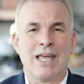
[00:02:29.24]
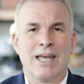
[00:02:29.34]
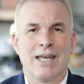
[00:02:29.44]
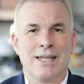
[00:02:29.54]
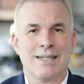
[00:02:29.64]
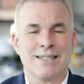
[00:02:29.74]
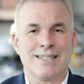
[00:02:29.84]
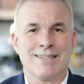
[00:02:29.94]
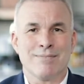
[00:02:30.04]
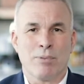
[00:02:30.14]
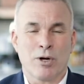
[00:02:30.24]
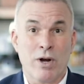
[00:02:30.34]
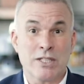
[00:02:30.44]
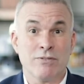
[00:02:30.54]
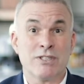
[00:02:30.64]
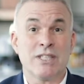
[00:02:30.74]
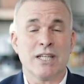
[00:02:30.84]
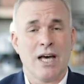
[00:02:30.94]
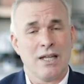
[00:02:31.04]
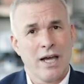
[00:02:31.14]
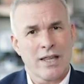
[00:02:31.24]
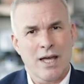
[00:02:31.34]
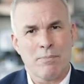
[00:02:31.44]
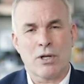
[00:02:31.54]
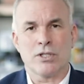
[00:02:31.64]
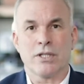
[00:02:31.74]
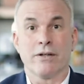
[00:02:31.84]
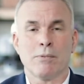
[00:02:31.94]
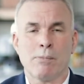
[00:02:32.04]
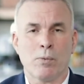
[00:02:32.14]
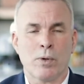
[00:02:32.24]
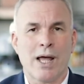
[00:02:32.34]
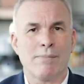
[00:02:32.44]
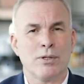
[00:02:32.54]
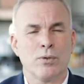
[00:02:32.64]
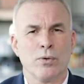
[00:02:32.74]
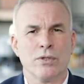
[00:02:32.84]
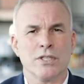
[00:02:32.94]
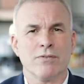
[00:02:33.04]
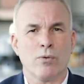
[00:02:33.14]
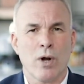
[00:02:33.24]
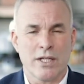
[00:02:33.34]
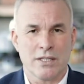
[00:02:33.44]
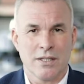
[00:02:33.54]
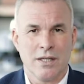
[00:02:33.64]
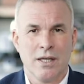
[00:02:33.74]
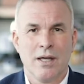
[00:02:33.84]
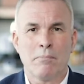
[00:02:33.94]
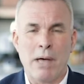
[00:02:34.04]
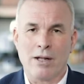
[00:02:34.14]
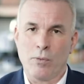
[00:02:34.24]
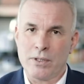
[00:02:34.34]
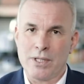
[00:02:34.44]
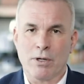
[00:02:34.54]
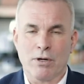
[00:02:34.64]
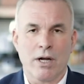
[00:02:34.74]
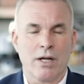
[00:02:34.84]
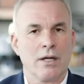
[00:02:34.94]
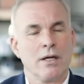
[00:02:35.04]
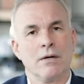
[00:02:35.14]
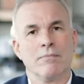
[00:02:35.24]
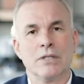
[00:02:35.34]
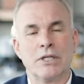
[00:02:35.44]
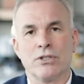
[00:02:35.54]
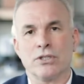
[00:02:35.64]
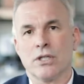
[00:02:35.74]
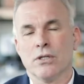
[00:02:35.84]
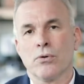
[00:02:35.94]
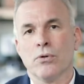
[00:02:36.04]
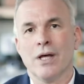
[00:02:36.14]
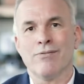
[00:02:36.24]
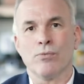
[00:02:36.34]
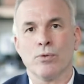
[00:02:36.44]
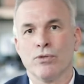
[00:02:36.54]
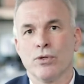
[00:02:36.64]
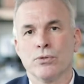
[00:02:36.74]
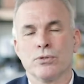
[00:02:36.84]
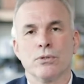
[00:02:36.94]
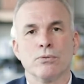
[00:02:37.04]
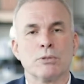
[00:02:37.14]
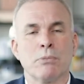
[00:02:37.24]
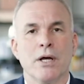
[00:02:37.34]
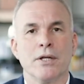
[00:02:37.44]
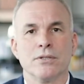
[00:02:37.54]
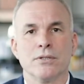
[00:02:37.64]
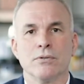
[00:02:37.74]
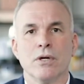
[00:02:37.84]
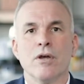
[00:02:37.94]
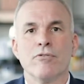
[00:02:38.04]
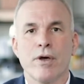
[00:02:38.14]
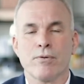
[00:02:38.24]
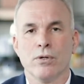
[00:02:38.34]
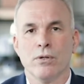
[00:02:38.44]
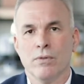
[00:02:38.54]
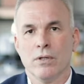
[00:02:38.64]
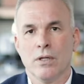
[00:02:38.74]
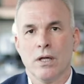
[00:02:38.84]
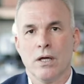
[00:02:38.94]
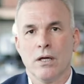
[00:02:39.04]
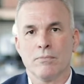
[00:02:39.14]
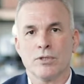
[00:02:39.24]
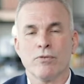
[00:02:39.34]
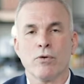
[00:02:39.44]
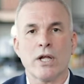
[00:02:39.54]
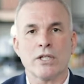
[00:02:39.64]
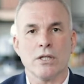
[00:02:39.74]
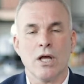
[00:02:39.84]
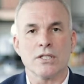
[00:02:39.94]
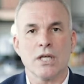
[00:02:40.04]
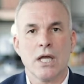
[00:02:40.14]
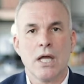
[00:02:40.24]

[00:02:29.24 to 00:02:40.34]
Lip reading: and progressives did not like that because they remember what happened during the civil rights battle when Democratic leaders at the local level refused to respond to federal civil rights laws.